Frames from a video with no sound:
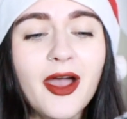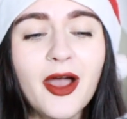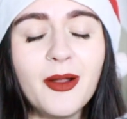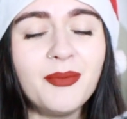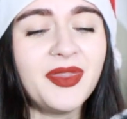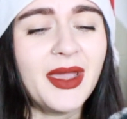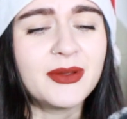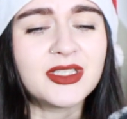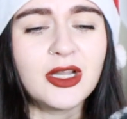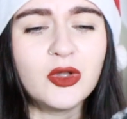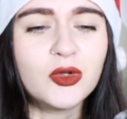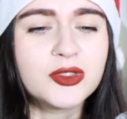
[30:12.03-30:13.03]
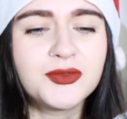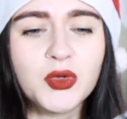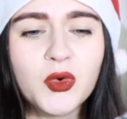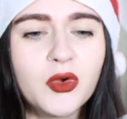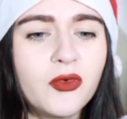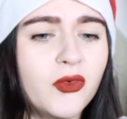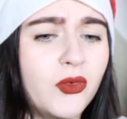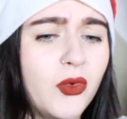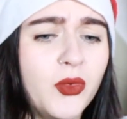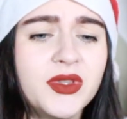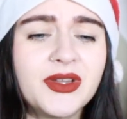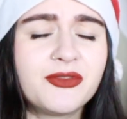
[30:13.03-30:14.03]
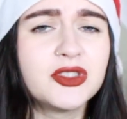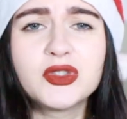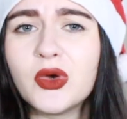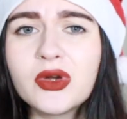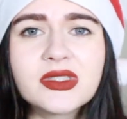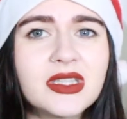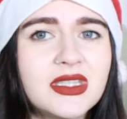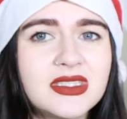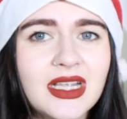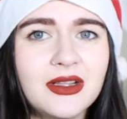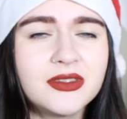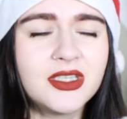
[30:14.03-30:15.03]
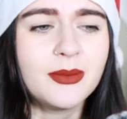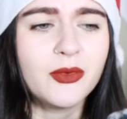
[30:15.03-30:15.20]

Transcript: There was like lots of talk of all the different dogs in the shelter,